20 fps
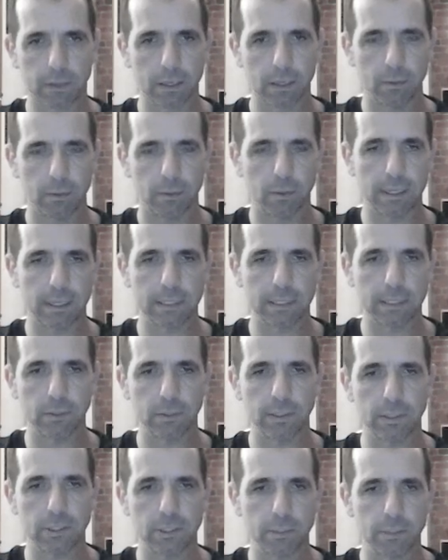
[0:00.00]
White can always
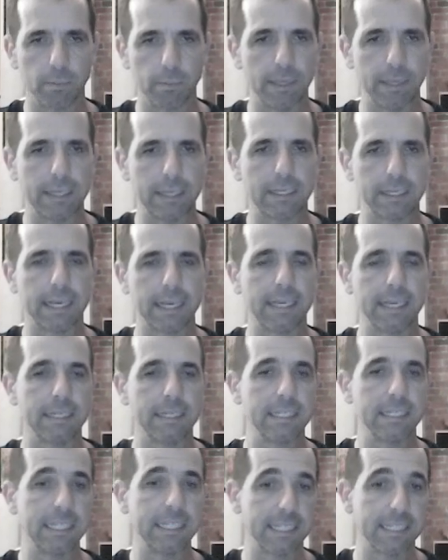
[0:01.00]
just meet king
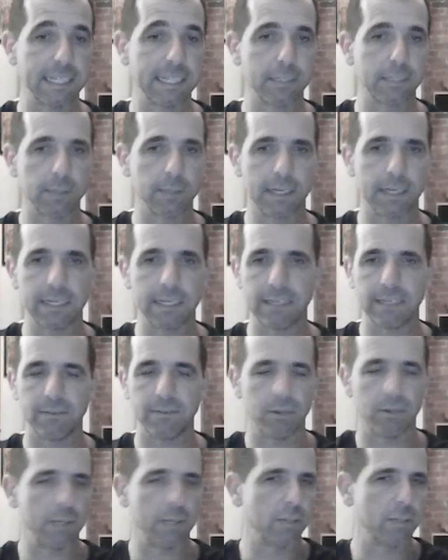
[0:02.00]
d6 or king d4.
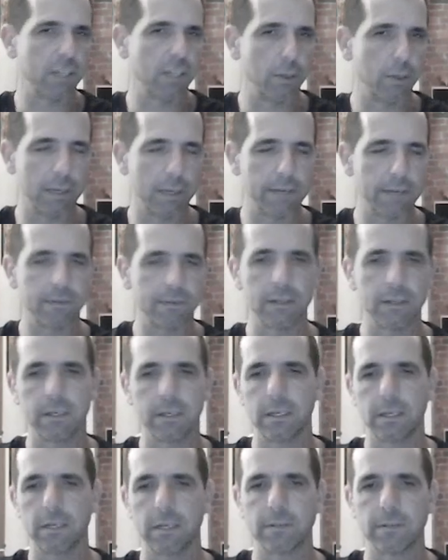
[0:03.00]
There was no way
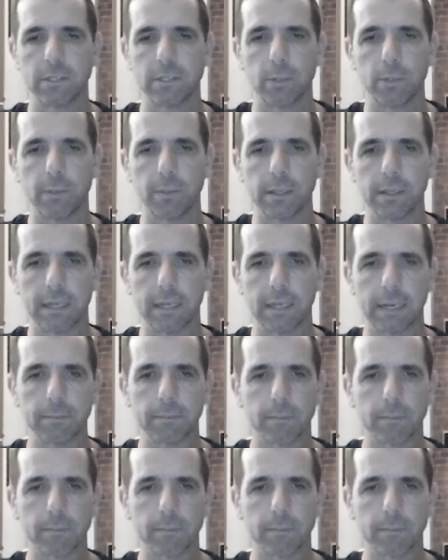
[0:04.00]
of stopping that.